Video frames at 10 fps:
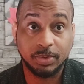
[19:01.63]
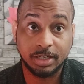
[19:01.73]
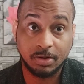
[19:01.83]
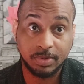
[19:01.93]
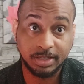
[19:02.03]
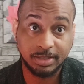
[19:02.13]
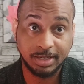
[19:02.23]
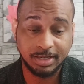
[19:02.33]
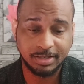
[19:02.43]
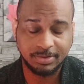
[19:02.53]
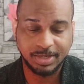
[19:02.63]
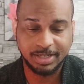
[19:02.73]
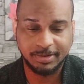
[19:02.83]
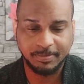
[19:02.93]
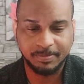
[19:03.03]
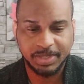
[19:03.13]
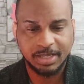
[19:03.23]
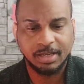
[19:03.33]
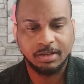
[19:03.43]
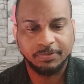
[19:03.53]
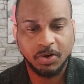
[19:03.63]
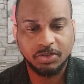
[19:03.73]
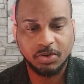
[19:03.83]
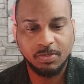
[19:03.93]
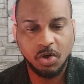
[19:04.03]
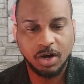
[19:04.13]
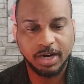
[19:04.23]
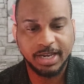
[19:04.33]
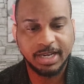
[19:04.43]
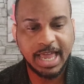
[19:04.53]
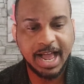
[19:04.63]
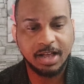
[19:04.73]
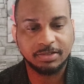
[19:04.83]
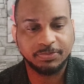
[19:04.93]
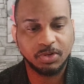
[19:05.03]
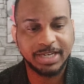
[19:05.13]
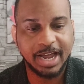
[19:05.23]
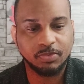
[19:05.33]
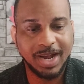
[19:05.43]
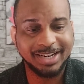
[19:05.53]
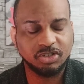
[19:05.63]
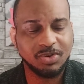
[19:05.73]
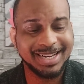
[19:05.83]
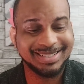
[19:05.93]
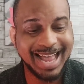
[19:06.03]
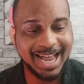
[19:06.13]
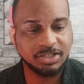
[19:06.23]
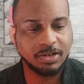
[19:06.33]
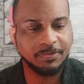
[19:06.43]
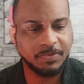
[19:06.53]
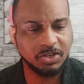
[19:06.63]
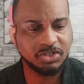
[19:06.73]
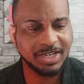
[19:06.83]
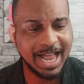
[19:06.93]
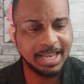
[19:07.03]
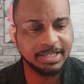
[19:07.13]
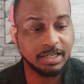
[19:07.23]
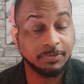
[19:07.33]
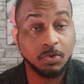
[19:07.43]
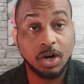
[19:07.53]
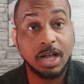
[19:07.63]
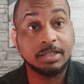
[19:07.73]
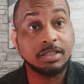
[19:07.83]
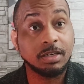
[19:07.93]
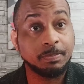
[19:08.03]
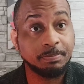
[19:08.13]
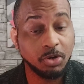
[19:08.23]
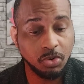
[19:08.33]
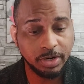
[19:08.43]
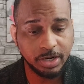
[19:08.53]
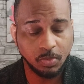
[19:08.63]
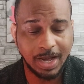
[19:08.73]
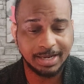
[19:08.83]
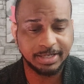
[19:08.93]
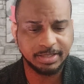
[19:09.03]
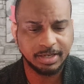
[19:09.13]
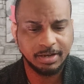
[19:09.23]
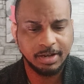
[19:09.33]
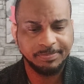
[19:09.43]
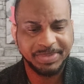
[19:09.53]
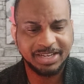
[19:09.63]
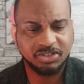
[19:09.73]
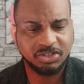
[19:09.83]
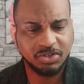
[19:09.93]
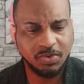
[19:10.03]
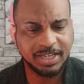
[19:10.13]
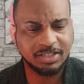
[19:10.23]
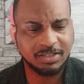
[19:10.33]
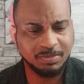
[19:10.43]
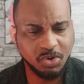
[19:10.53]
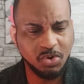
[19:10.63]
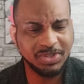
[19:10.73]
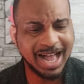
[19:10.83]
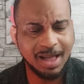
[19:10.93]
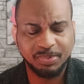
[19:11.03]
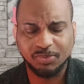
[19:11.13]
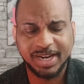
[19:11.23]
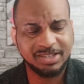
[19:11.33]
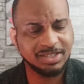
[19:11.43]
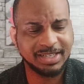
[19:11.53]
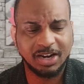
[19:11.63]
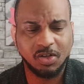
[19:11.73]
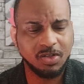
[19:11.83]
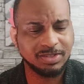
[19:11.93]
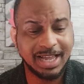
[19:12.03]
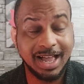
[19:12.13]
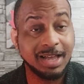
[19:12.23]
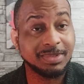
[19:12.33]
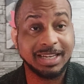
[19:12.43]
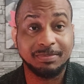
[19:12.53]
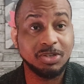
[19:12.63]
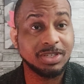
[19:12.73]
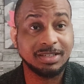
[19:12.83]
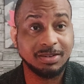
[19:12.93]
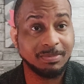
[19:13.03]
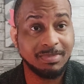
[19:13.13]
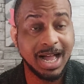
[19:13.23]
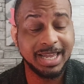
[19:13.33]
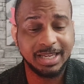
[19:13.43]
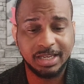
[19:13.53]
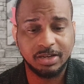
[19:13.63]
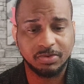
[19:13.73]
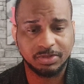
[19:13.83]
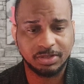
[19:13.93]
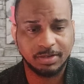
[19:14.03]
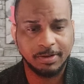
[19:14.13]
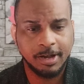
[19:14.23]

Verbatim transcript: we know what it does, right? Furthermore, it allows for direct transaction functionalities for unsupported wallets ensuring smooth operations at all times like music to my ears.